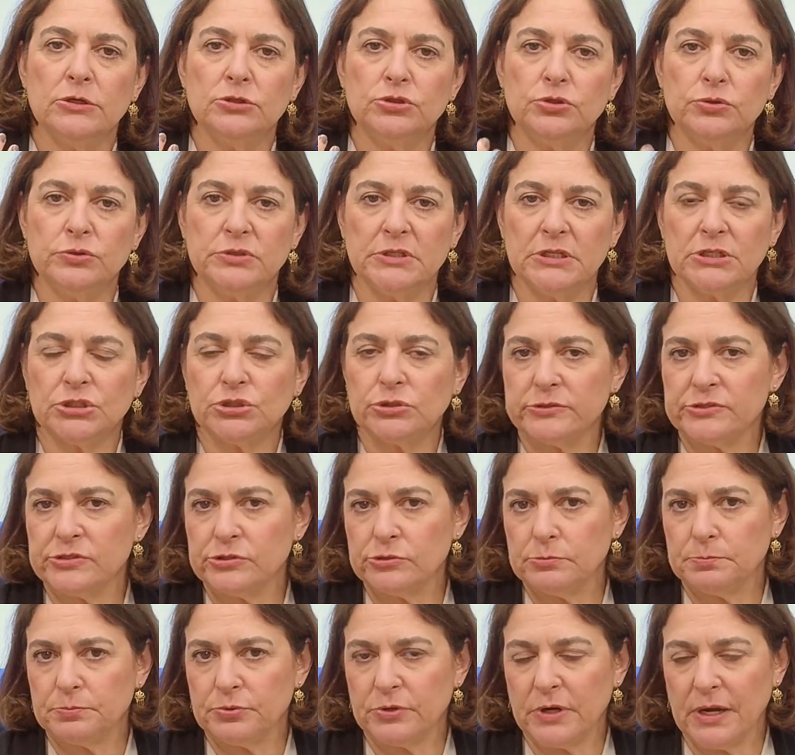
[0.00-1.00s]
judicial
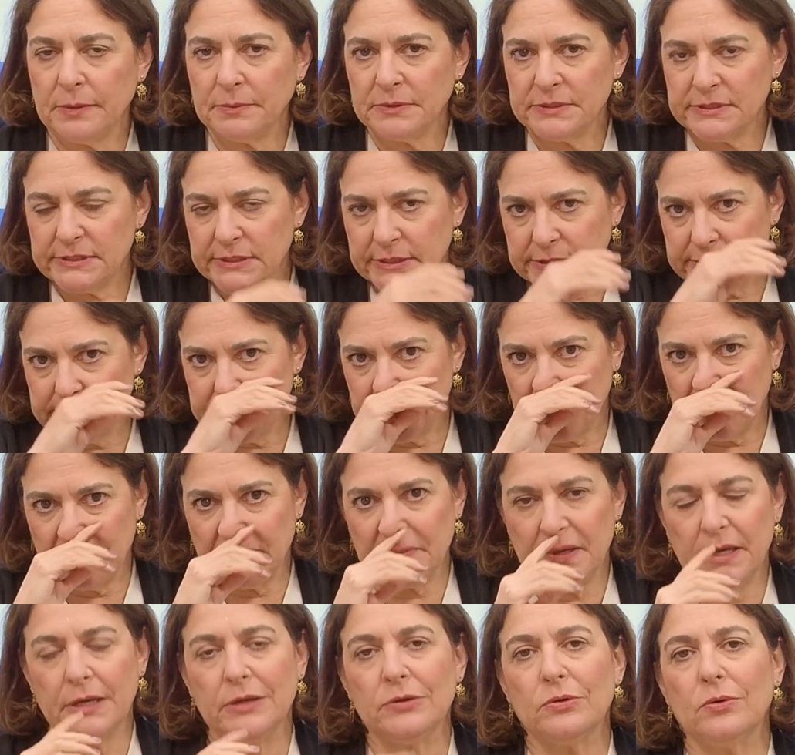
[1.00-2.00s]

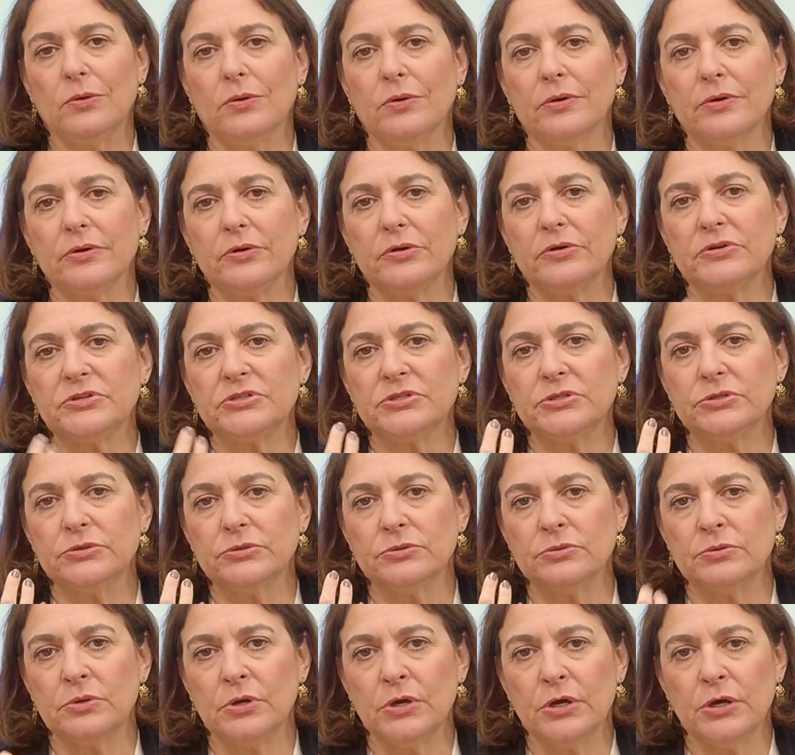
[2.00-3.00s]
supremacism in order
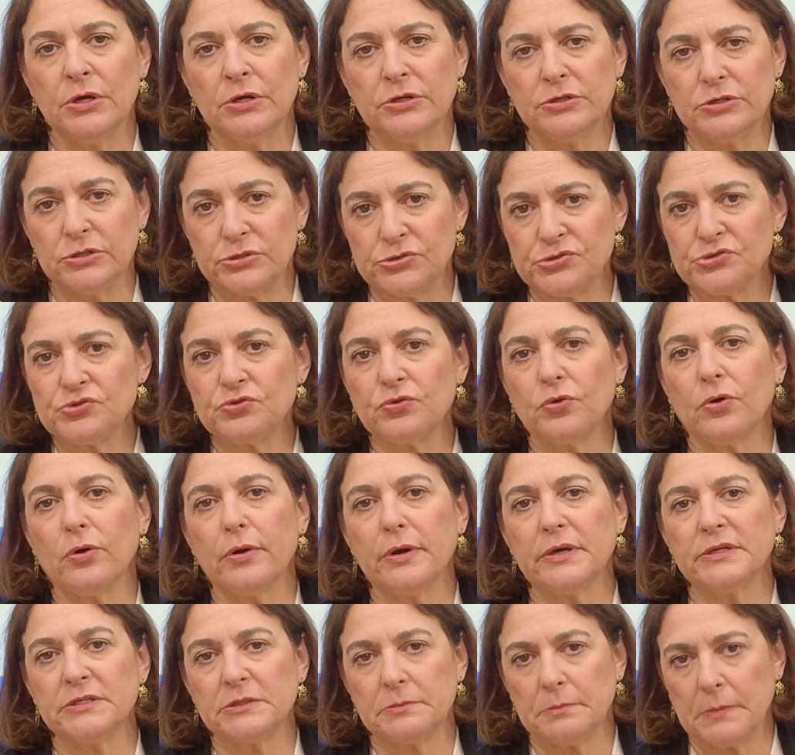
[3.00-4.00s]
to
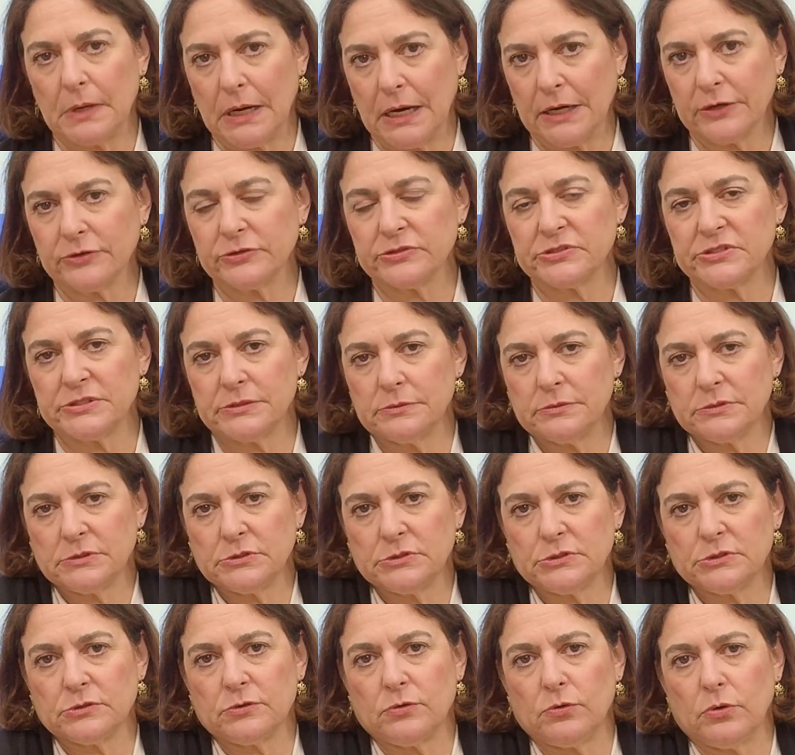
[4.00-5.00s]
destroy democracy, which
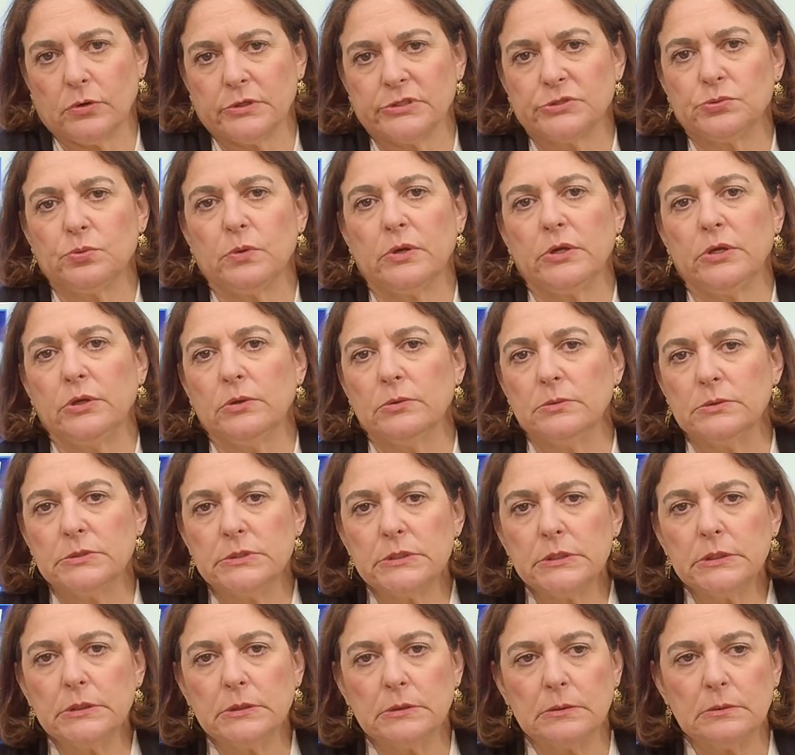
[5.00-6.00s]
is, of course, what you
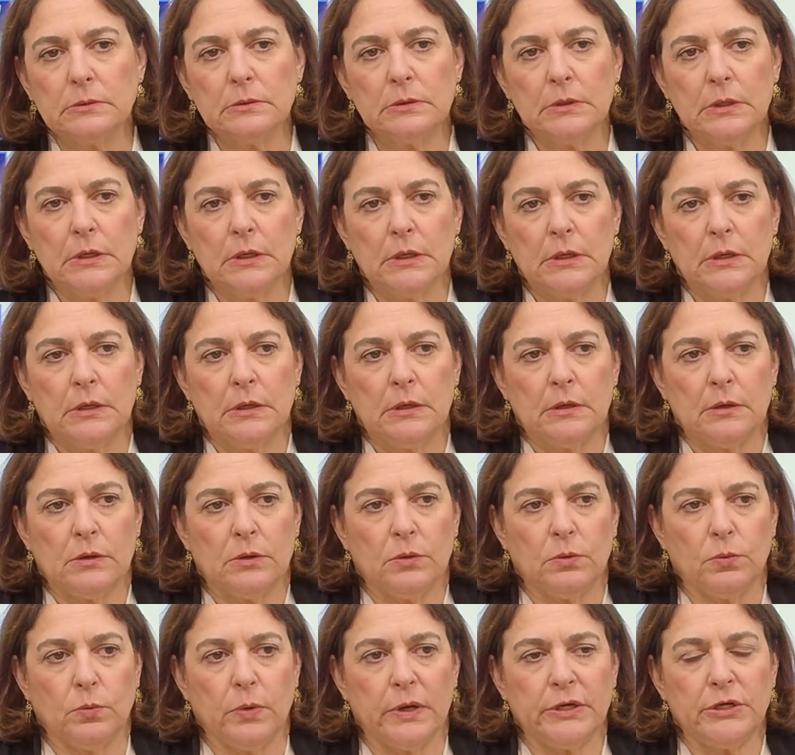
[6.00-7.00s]
do
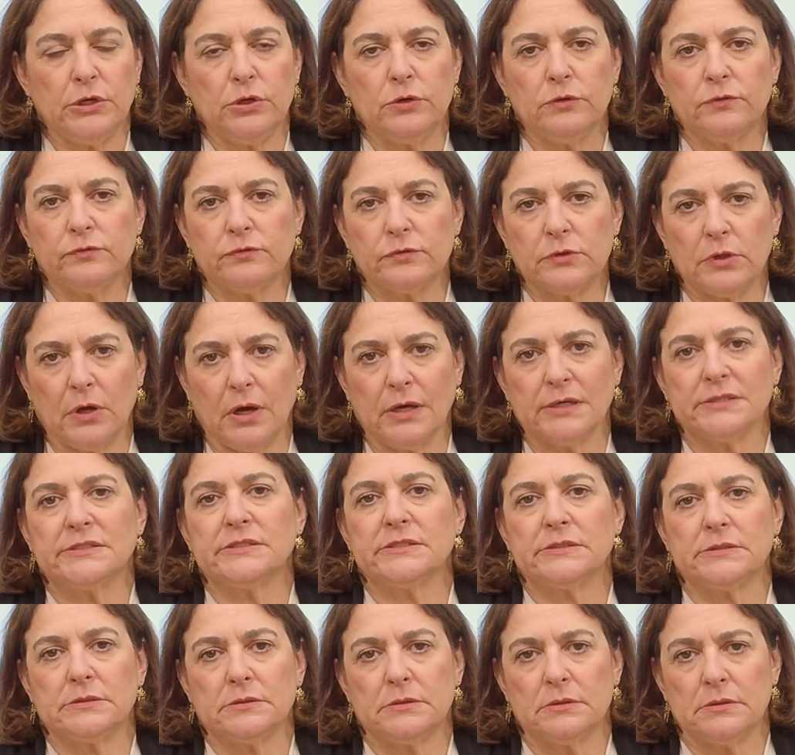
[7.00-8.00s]
when you've
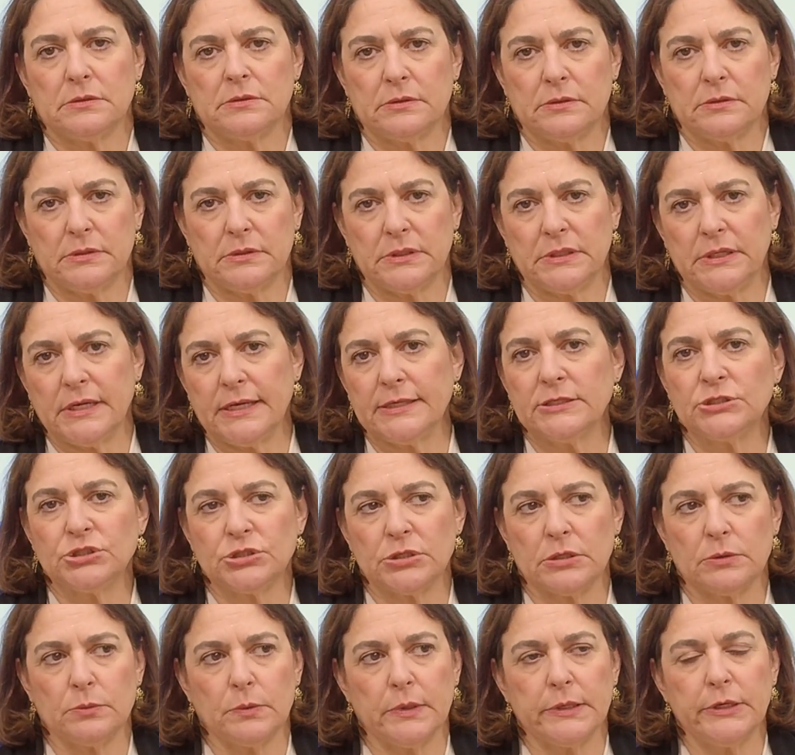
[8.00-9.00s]
lost the
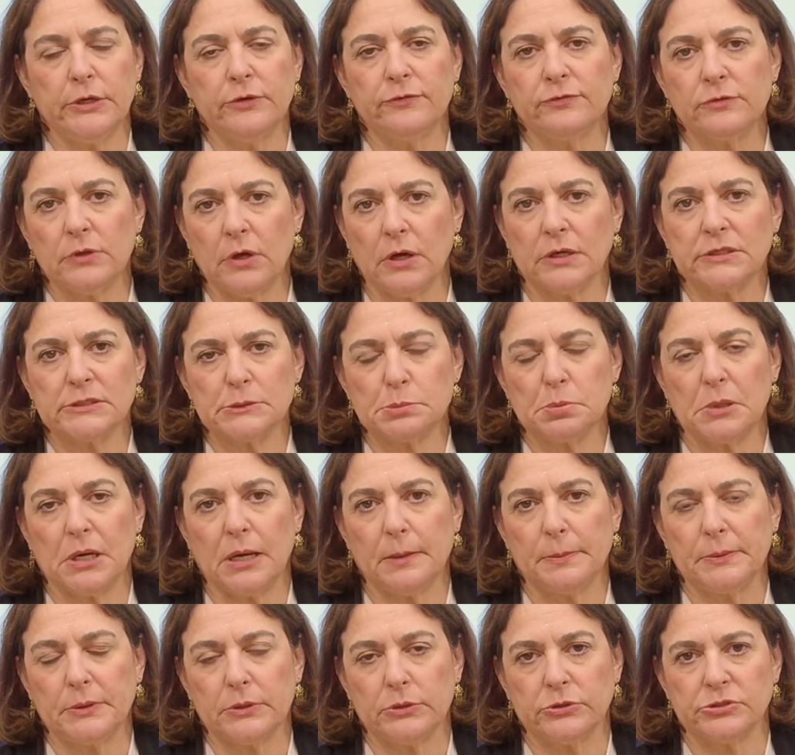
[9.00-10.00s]
nation, when you've lost
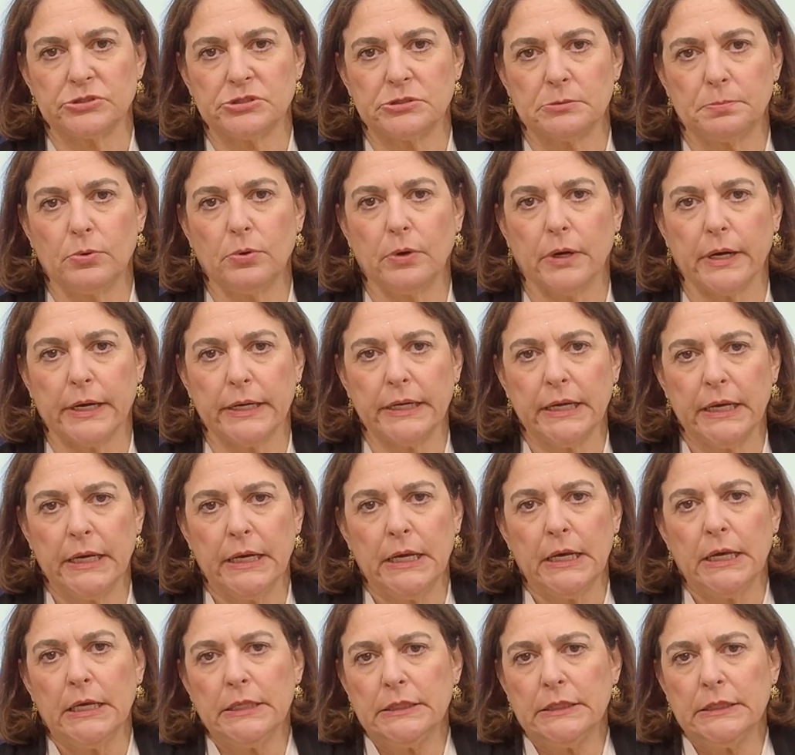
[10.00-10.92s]
popular support.